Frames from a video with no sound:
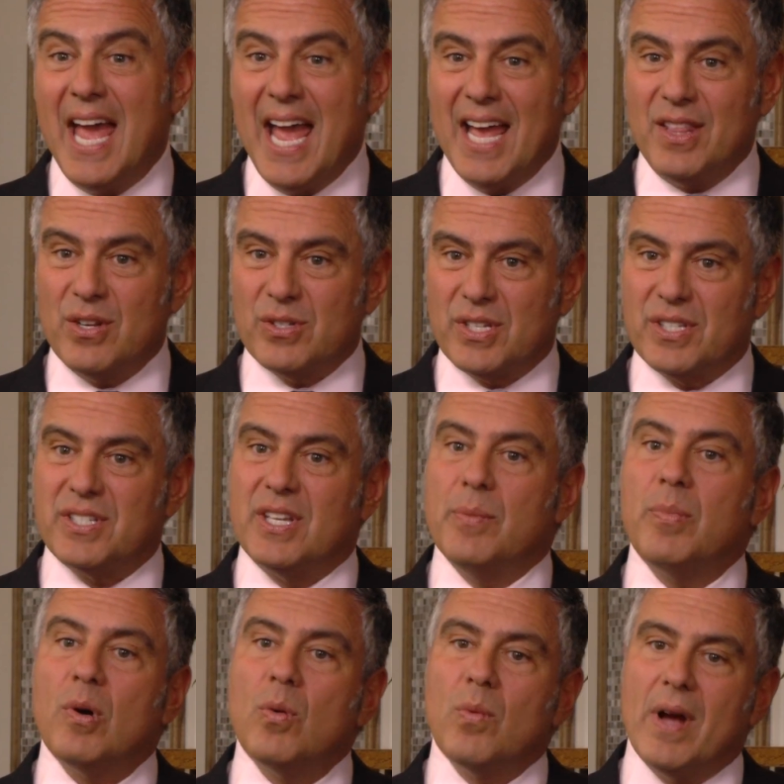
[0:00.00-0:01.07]
And there's a
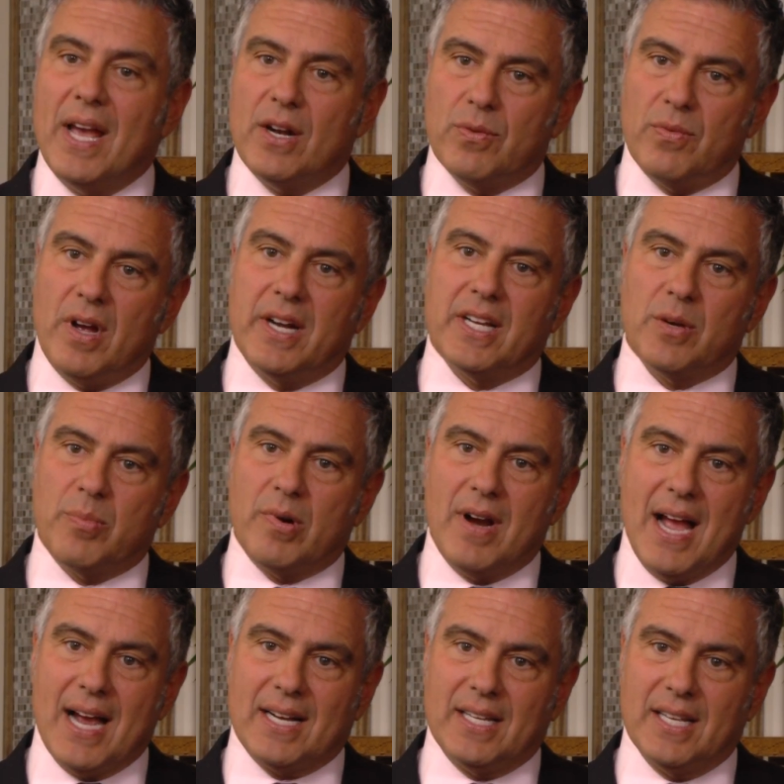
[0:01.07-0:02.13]
simple way to running a
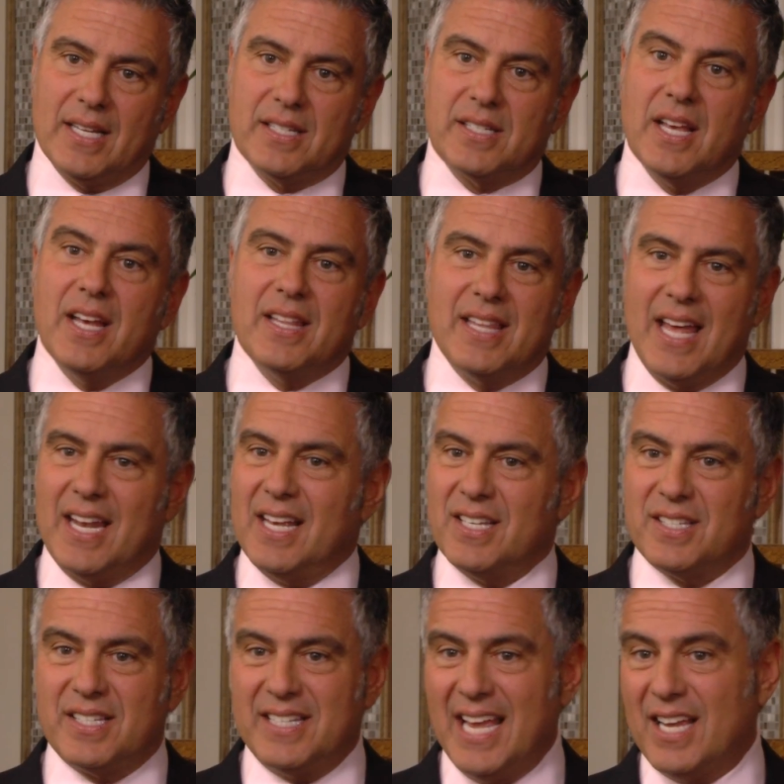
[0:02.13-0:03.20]
practice that
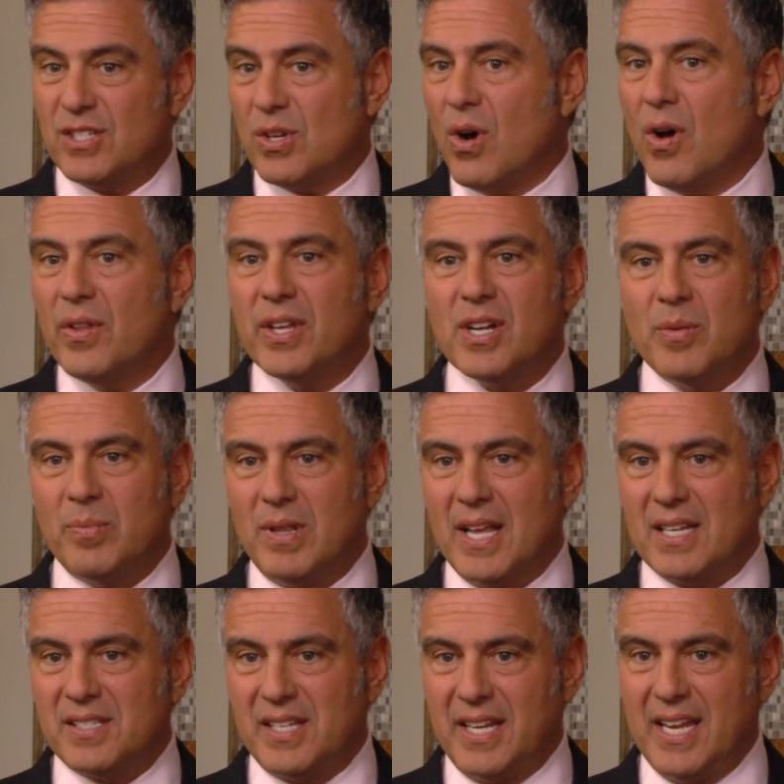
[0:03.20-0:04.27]
takes all the
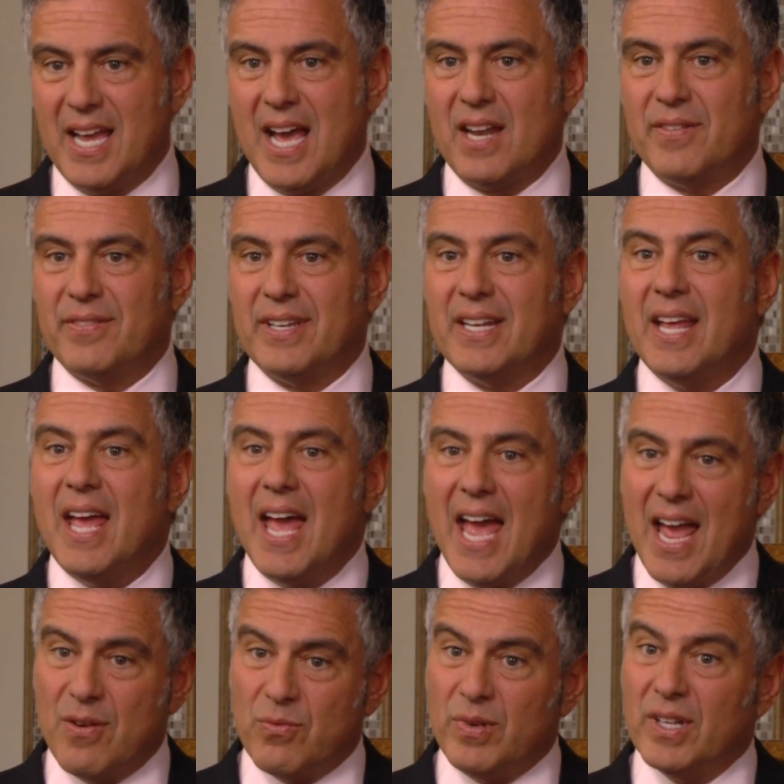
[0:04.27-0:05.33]
complexity out of it
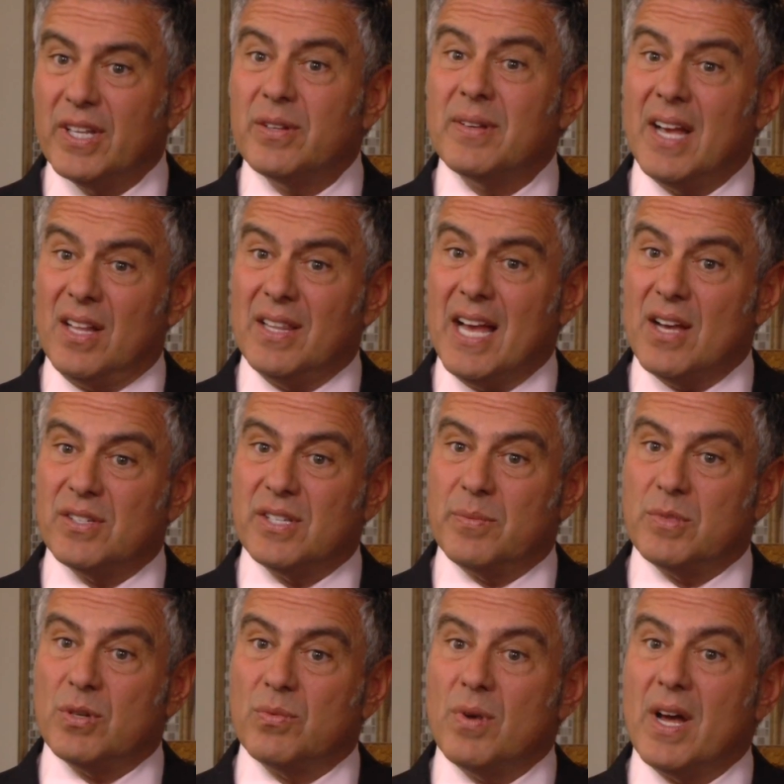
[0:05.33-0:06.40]
and really allows them
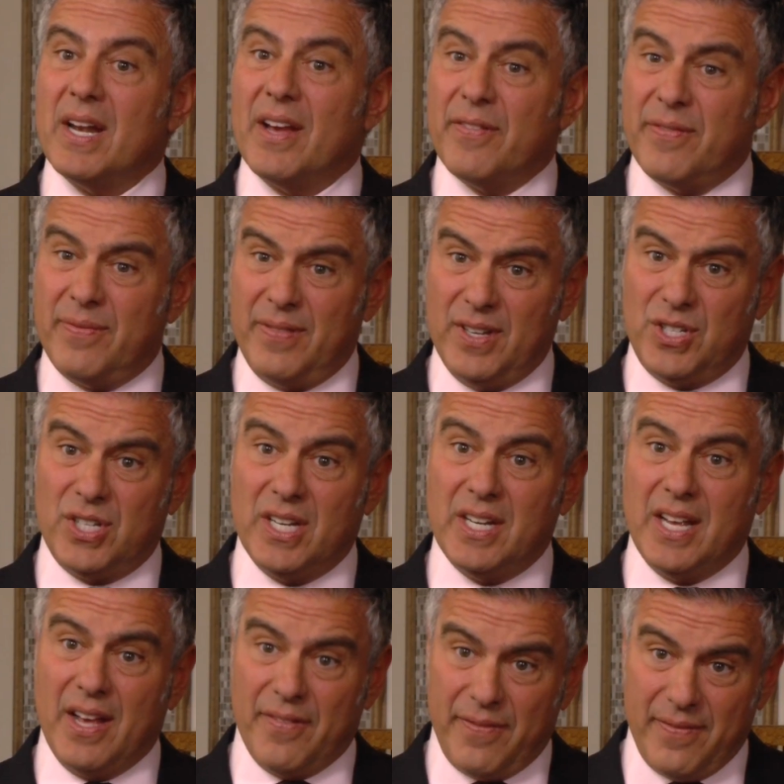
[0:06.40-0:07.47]
to run efficient,
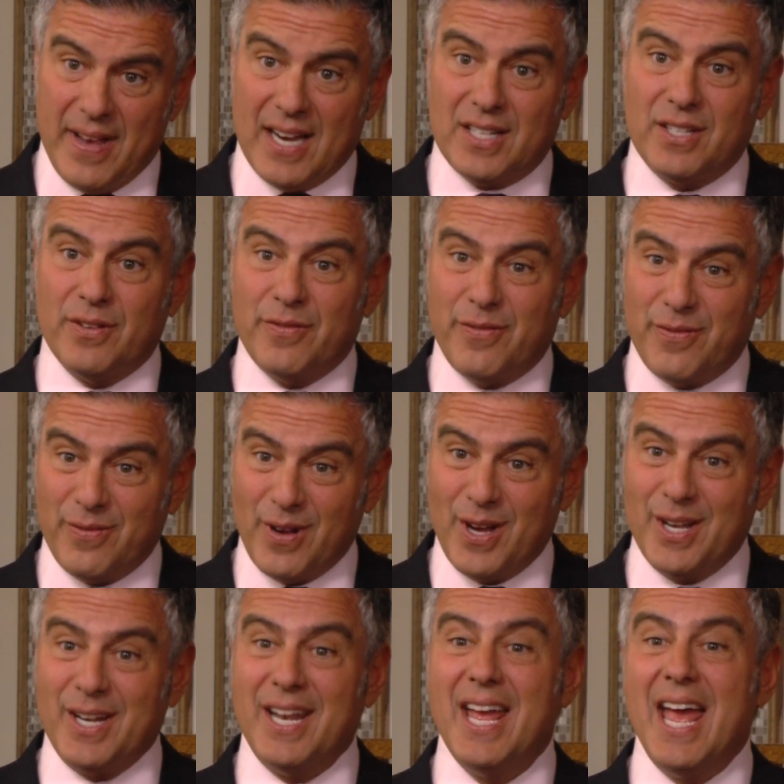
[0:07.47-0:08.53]
effective,
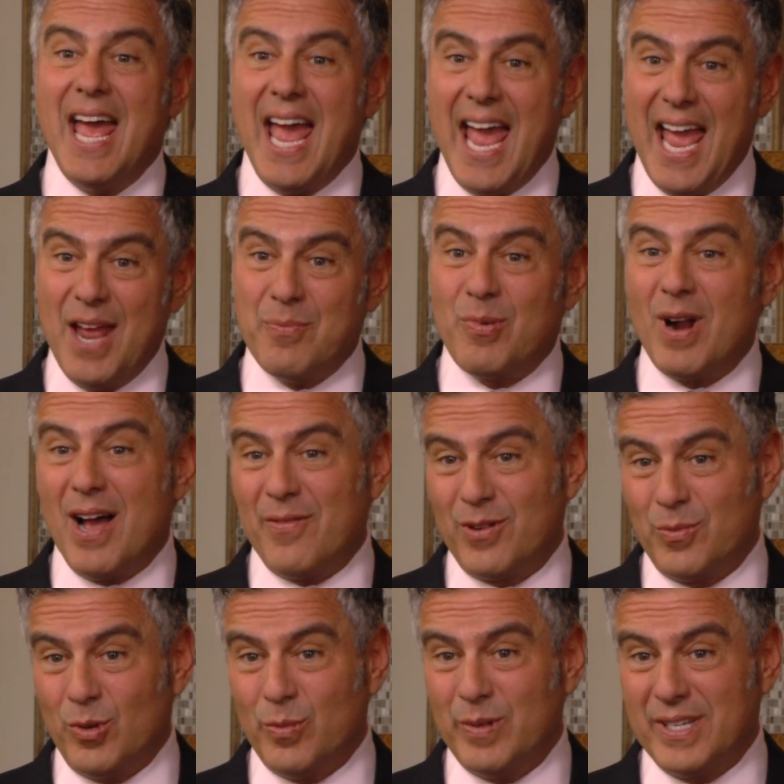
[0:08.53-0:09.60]
fun, and
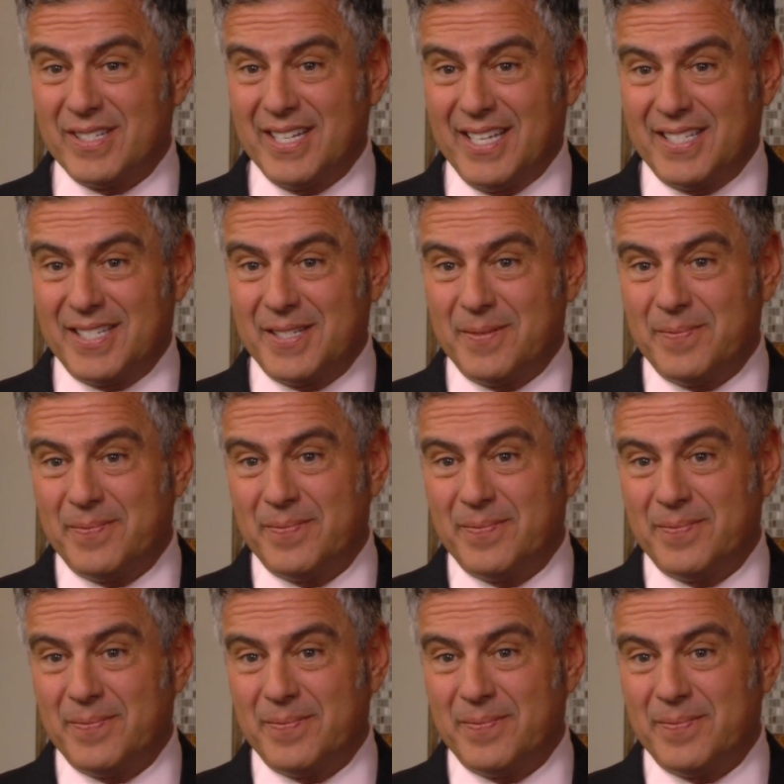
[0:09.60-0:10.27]
profitable business.